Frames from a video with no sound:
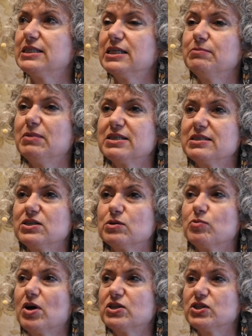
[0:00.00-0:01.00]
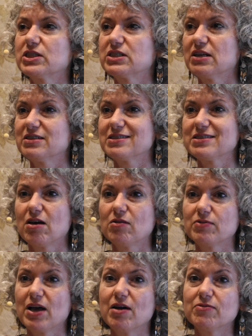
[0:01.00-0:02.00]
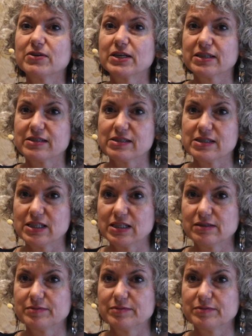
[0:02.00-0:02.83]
did my senior project on self-efficacy